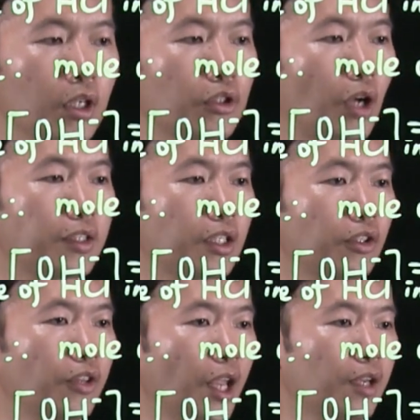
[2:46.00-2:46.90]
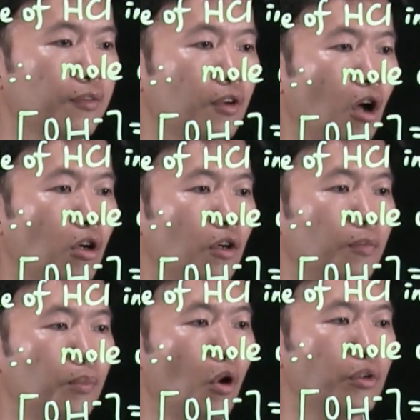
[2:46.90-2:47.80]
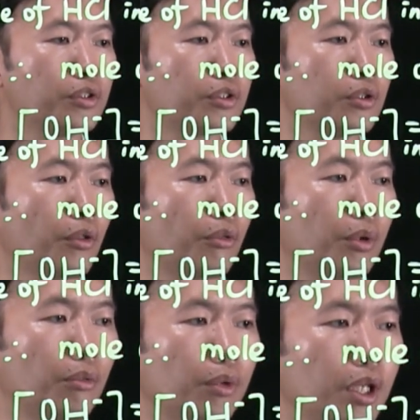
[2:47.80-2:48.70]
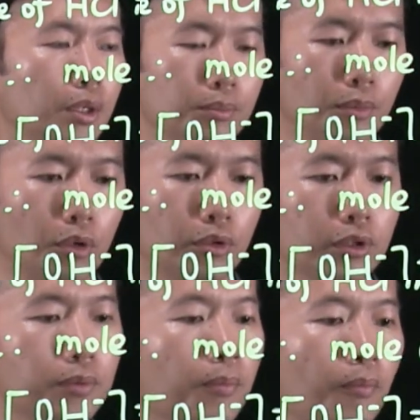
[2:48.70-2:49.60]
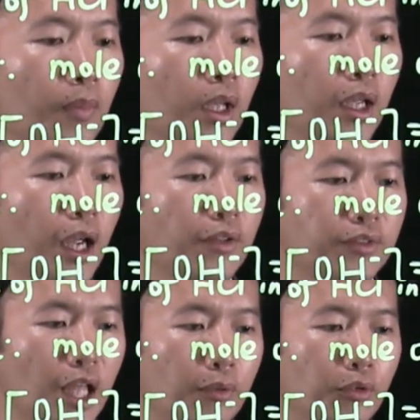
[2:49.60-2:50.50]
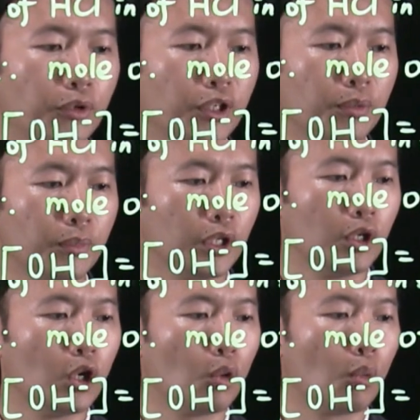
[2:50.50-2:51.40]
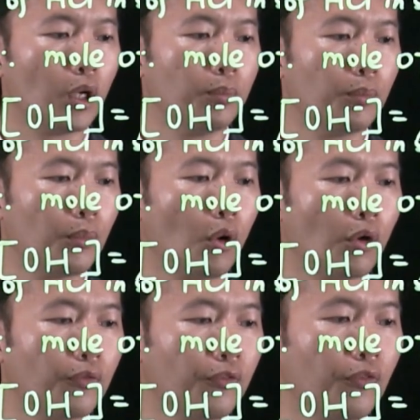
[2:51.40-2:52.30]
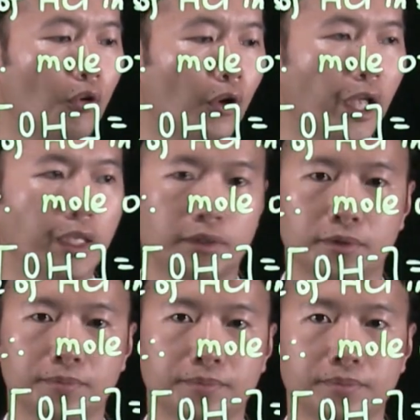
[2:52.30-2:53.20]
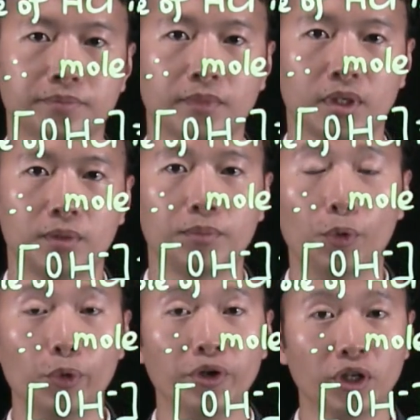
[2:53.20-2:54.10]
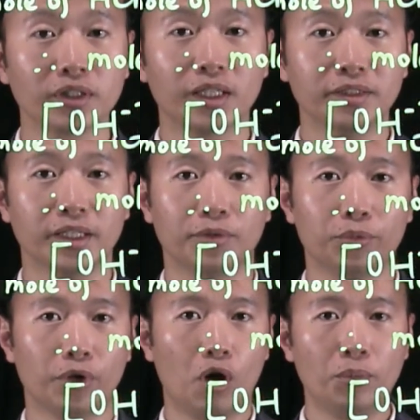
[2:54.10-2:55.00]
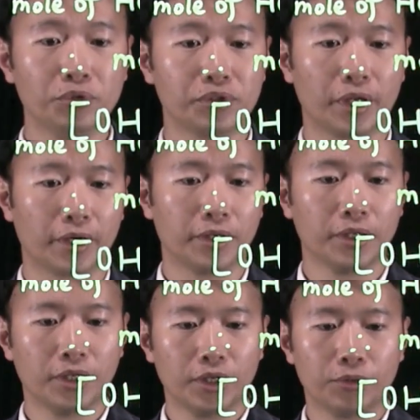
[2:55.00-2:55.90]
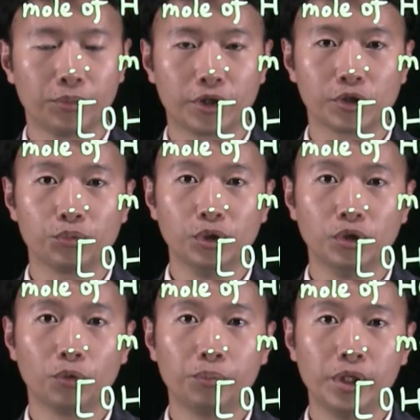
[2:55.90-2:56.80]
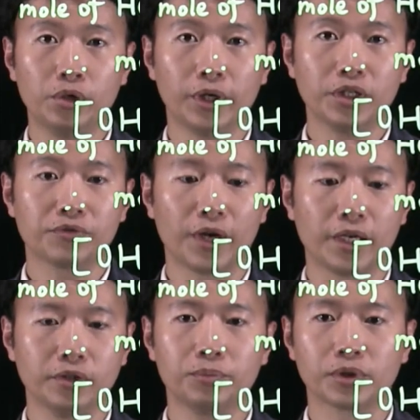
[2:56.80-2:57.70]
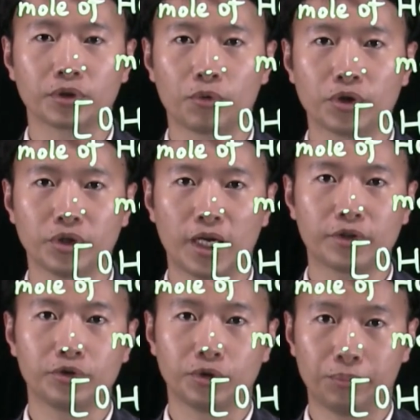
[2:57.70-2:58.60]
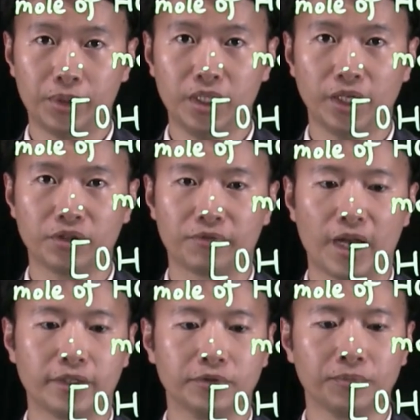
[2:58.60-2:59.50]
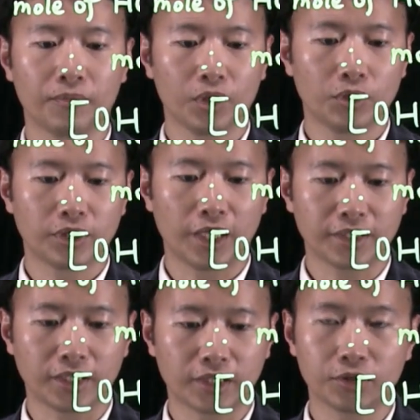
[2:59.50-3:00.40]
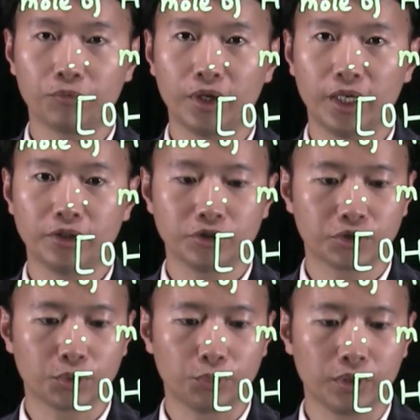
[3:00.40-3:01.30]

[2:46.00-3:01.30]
So I take the negative log of 0.033 molar, and that will give me 1.48. But we're not done yet. We're almost there because we know pOH value, but the question asks you the pH value. That's another relationship